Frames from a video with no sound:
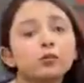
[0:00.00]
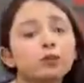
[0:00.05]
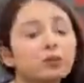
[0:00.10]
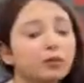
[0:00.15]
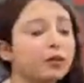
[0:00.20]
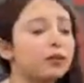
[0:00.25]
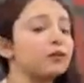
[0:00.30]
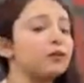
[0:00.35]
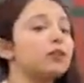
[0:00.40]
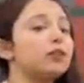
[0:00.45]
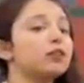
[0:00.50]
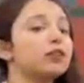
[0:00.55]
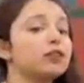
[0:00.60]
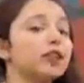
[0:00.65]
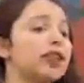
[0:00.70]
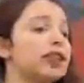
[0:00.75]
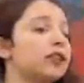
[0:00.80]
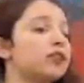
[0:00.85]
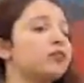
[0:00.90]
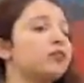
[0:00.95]
when we
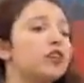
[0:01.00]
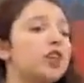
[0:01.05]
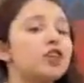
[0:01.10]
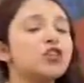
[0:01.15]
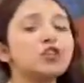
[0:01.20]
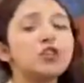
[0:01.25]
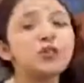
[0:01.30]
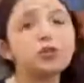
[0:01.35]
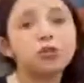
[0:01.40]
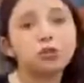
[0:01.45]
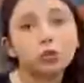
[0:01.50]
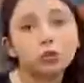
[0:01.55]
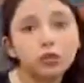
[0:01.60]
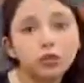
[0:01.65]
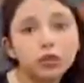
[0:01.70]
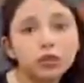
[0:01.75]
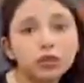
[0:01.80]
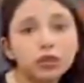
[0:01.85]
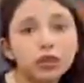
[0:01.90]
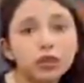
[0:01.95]
look at the French
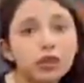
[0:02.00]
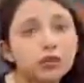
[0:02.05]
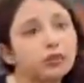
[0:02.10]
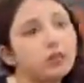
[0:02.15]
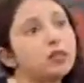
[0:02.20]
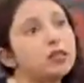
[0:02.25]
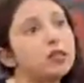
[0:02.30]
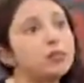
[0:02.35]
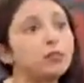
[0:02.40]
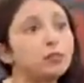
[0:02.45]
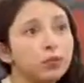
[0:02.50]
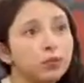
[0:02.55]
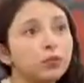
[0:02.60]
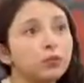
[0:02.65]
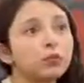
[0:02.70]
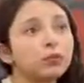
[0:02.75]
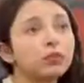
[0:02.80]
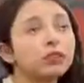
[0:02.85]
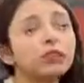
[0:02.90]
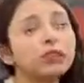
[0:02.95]
Revolution, this
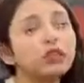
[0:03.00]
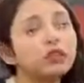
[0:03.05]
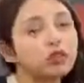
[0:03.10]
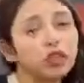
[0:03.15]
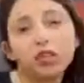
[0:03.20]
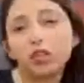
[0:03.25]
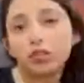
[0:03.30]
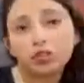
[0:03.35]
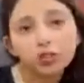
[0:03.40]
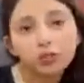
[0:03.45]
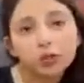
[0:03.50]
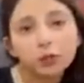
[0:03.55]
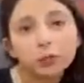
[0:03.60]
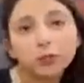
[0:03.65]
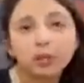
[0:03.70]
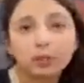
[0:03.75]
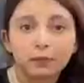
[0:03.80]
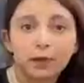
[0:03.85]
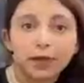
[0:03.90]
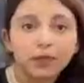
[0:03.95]
book really changes your
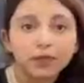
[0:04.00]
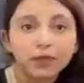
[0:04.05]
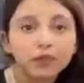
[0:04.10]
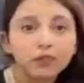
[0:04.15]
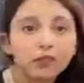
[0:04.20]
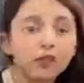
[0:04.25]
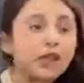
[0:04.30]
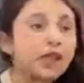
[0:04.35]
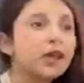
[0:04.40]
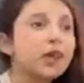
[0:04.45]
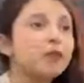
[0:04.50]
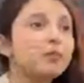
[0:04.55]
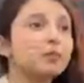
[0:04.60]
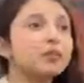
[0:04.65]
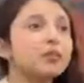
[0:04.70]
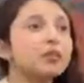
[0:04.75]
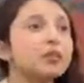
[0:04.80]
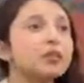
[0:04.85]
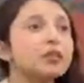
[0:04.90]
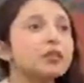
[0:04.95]
perspective,
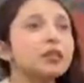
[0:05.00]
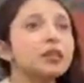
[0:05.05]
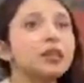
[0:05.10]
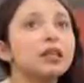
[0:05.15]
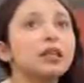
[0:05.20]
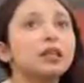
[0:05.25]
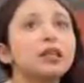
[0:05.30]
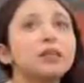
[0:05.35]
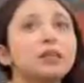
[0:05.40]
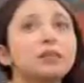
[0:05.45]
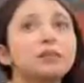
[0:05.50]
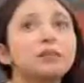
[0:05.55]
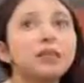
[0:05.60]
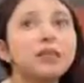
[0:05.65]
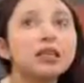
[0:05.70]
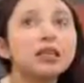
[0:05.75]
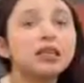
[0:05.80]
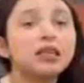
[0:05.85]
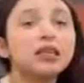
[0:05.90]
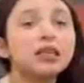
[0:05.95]
because it
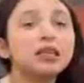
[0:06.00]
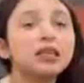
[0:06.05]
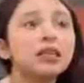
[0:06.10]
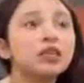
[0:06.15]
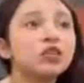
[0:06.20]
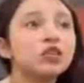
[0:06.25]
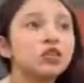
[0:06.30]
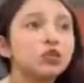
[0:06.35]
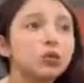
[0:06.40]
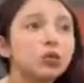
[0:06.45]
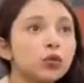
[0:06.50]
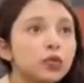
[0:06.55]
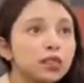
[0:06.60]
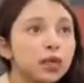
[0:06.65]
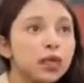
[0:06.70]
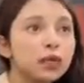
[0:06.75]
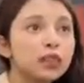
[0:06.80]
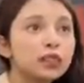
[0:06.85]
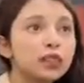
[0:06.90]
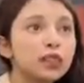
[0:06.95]
basically shows
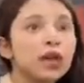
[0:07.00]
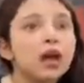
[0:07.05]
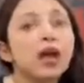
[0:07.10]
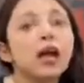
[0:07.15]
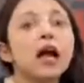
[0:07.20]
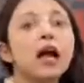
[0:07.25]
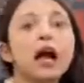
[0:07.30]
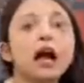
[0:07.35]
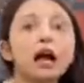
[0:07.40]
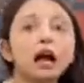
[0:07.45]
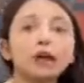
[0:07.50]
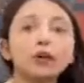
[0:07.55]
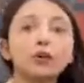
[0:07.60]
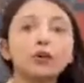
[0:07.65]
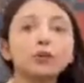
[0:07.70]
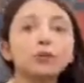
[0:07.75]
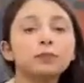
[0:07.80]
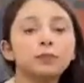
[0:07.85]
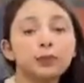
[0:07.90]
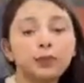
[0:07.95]
us
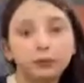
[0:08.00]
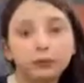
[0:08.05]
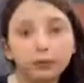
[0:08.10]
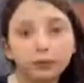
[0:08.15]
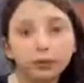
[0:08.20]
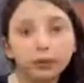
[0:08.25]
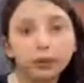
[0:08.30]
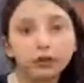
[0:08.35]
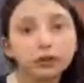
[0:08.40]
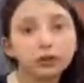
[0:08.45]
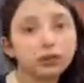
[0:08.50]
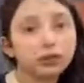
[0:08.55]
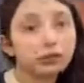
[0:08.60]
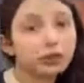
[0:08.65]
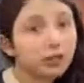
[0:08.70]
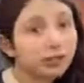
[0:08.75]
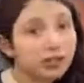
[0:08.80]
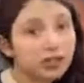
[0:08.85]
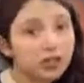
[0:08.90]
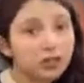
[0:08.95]
how the people
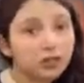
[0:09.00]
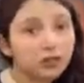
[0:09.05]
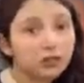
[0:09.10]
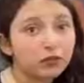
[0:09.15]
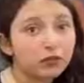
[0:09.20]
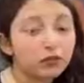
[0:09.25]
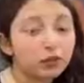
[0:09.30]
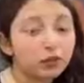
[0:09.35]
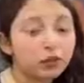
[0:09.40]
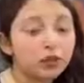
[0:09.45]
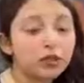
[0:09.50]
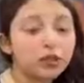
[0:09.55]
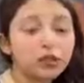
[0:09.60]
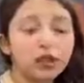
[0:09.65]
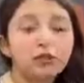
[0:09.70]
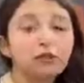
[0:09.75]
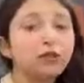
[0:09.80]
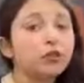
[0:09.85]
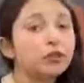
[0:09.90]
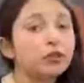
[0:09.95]
during the French Revolution
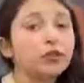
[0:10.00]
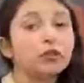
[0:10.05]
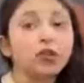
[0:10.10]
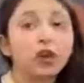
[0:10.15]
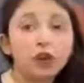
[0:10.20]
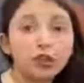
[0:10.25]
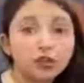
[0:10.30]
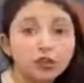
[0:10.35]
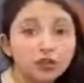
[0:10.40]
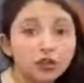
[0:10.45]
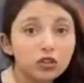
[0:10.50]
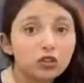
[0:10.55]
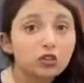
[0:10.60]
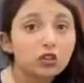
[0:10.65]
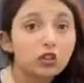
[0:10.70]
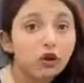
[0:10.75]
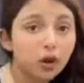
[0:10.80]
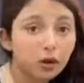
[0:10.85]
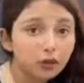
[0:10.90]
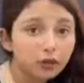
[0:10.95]
suffered, not just
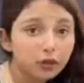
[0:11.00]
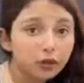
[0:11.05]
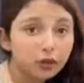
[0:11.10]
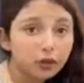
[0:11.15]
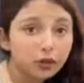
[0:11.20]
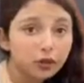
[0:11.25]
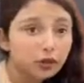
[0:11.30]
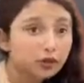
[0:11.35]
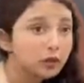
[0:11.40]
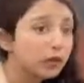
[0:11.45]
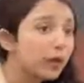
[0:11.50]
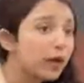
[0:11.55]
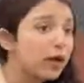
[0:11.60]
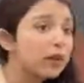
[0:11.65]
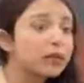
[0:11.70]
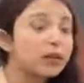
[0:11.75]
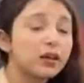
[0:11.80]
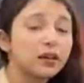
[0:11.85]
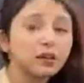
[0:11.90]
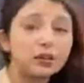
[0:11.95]
the commoners who
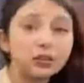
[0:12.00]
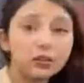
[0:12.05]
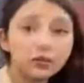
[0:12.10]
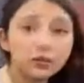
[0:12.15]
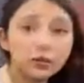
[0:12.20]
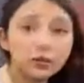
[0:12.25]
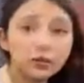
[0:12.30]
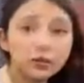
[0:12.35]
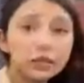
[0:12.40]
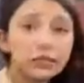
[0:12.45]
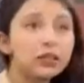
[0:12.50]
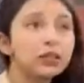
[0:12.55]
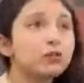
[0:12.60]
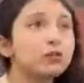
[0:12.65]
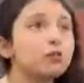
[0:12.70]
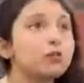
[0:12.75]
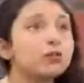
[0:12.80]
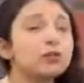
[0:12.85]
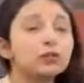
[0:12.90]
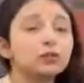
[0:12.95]
had nothing to eat
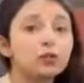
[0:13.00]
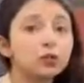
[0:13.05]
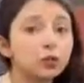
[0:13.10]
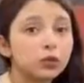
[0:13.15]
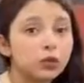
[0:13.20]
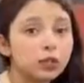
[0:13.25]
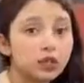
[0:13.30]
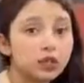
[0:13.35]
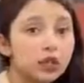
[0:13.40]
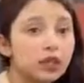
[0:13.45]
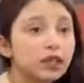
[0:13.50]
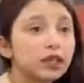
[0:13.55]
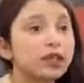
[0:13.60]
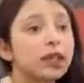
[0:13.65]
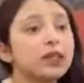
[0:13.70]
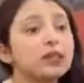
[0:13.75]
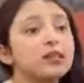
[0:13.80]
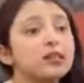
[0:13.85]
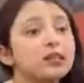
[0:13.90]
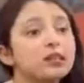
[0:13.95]
and were revolting
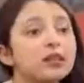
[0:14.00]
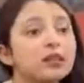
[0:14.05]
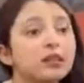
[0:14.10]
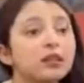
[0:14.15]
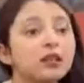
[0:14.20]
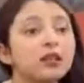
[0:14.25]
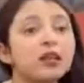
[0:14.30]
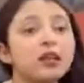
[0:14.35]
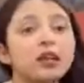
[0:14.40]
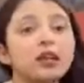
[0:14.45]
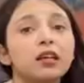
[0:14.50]
against the